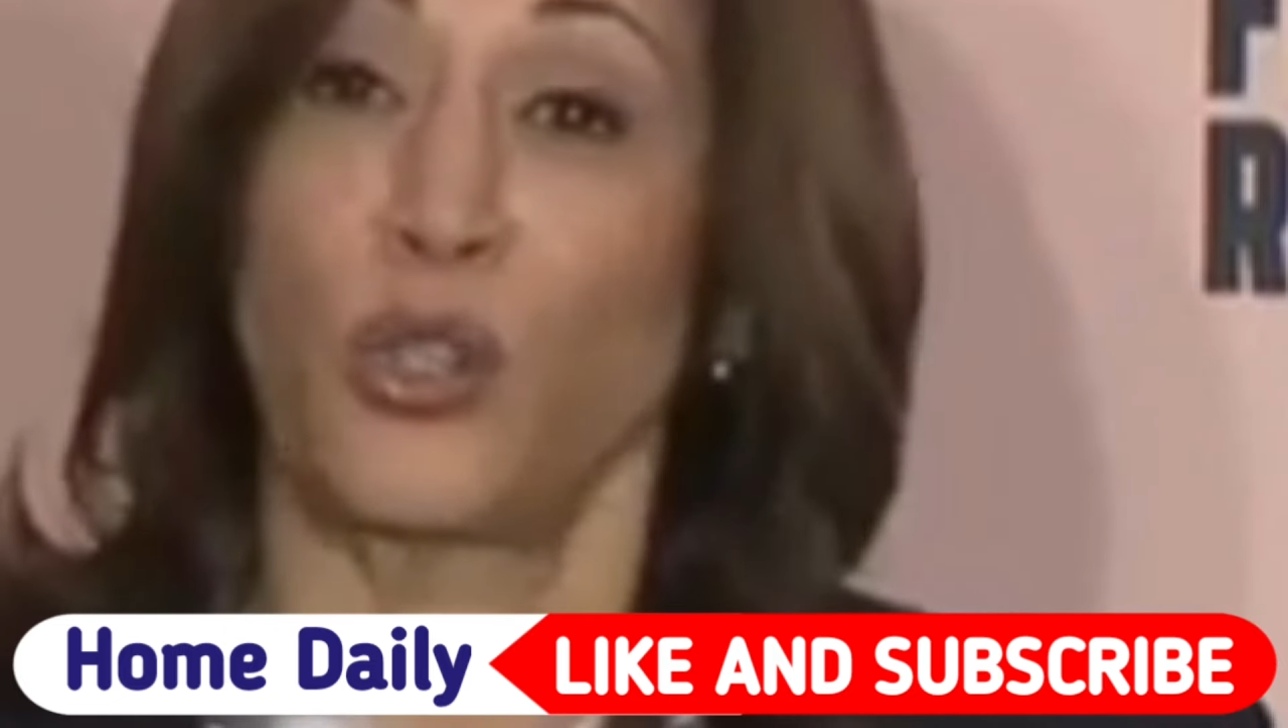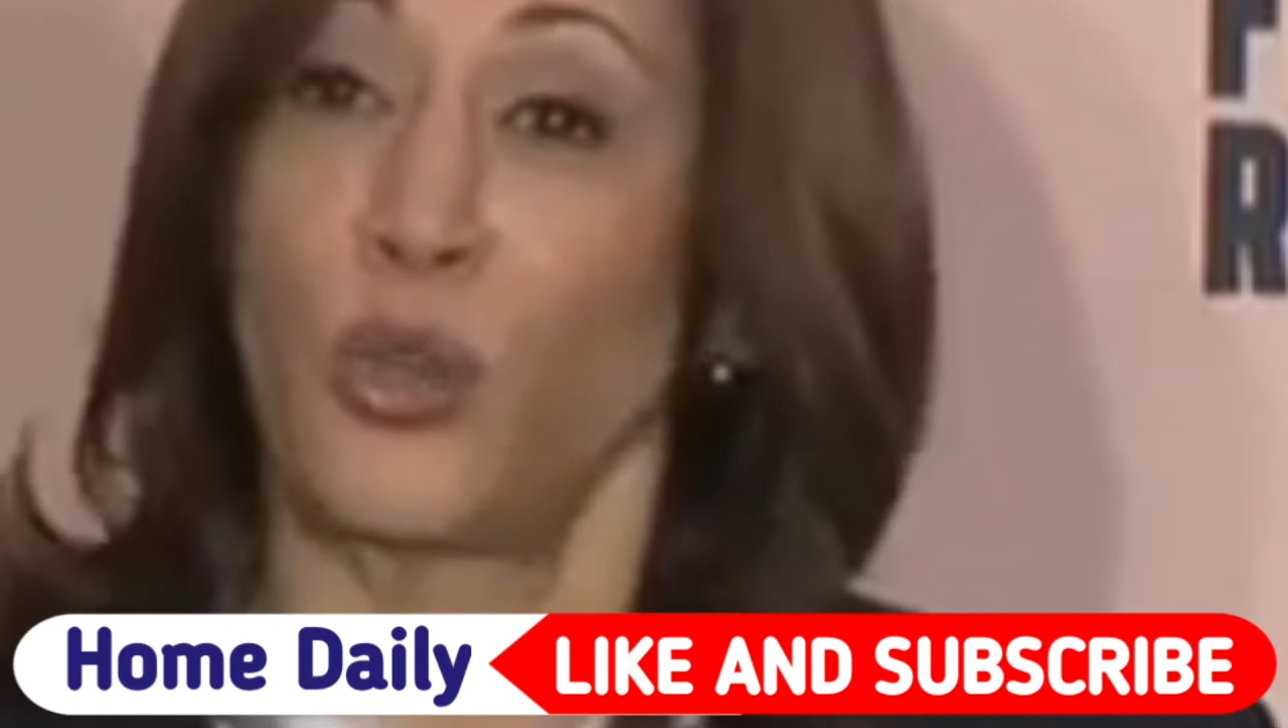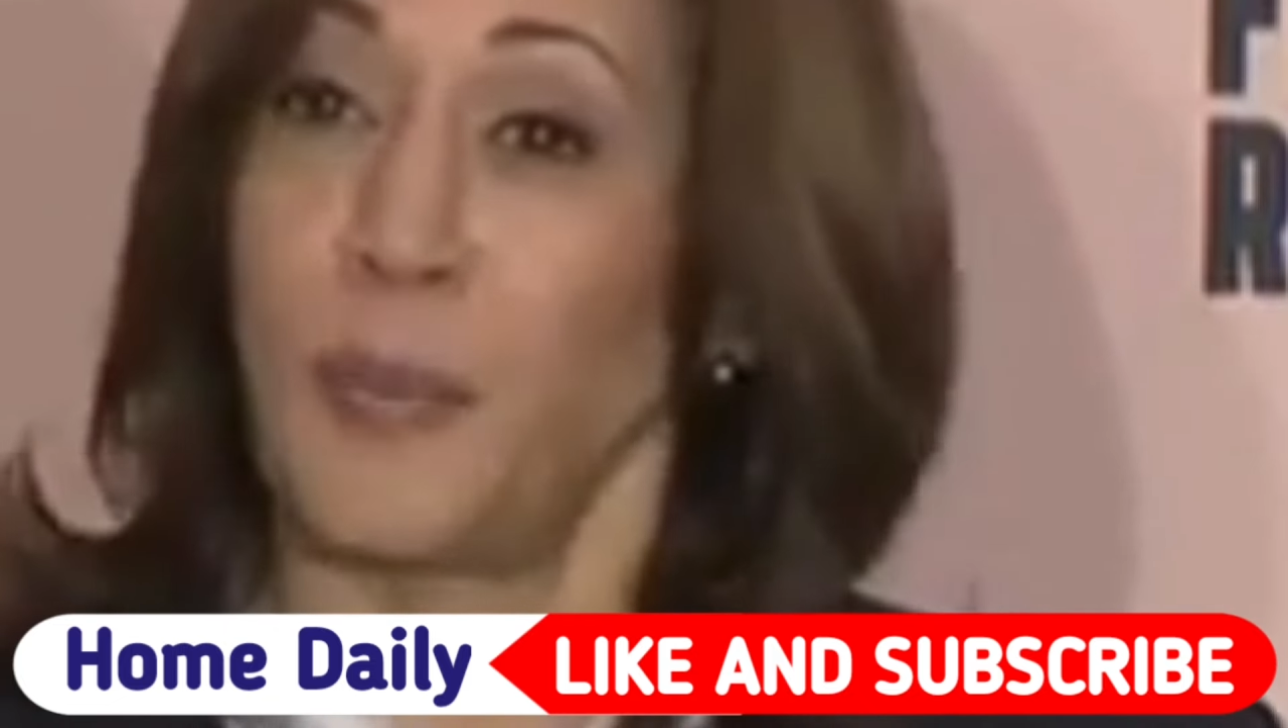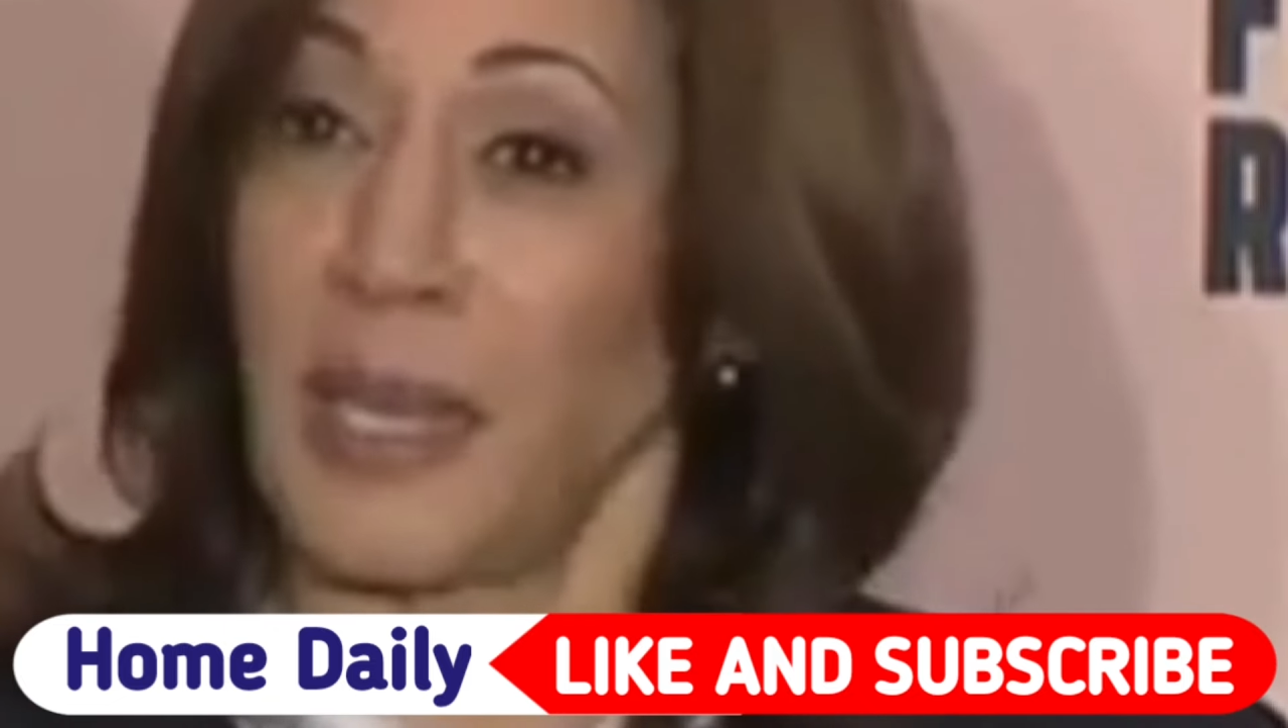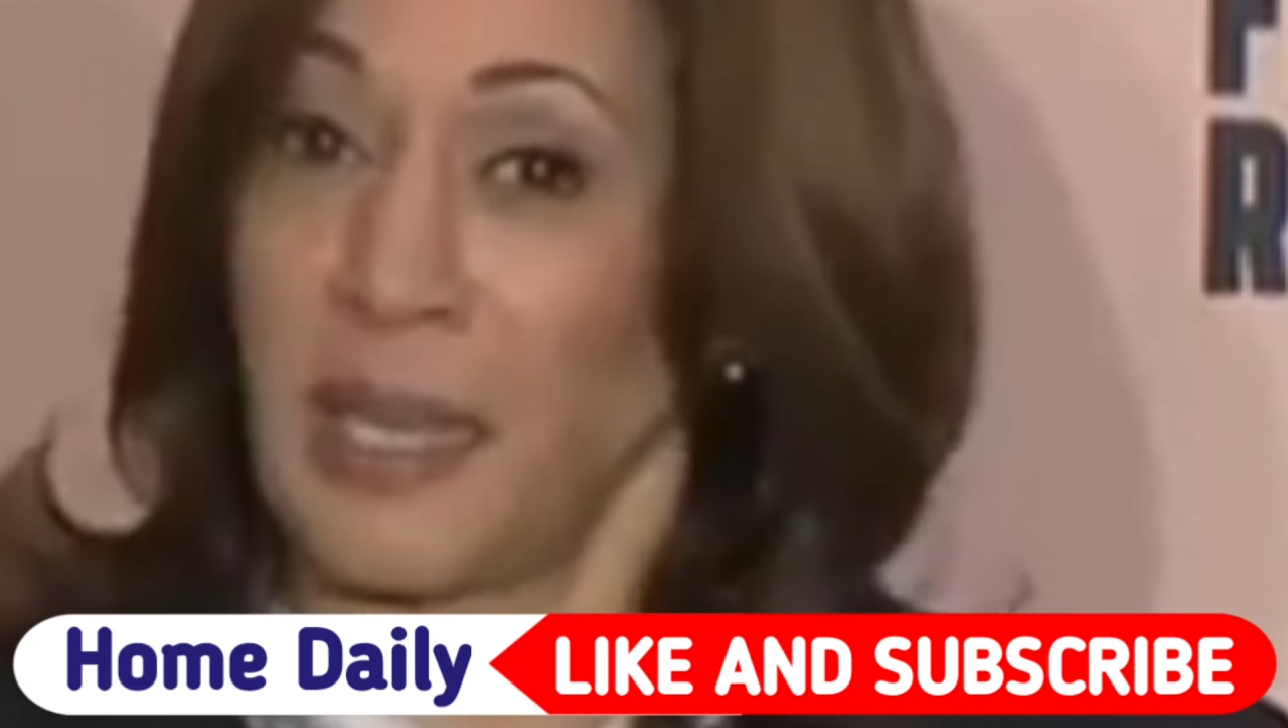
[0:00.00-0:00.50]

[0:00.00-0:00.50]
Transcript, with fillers: to be